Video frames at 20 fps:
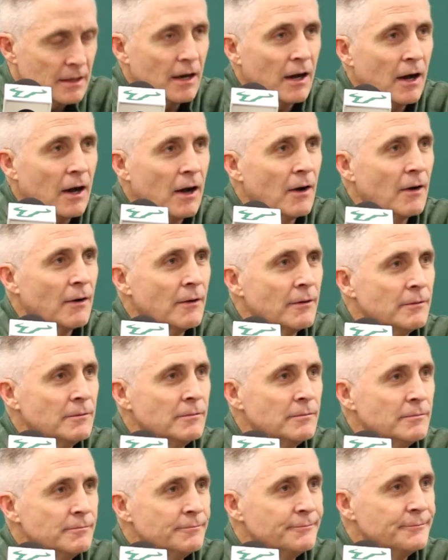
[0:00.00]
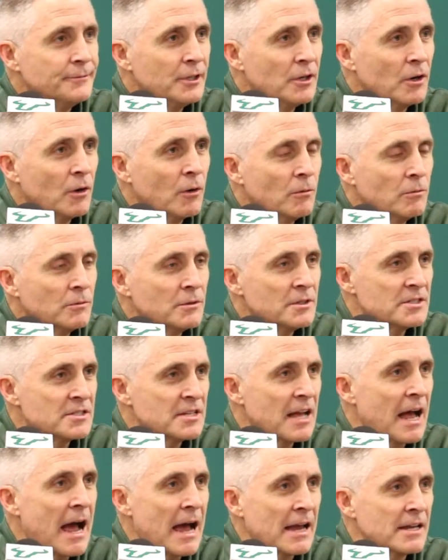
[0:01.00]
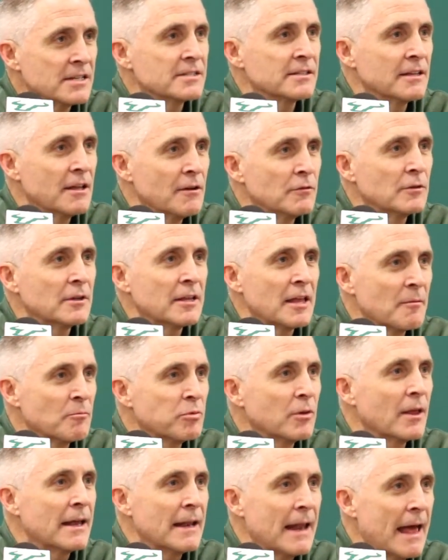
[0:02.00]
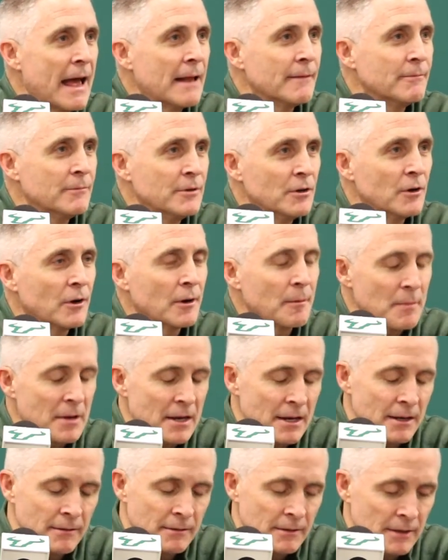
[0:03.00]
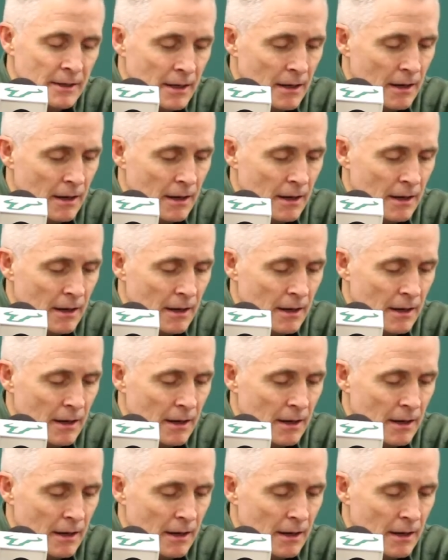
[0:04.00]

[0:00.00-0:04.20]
you know, this is the highest level they played at, you know what I mean?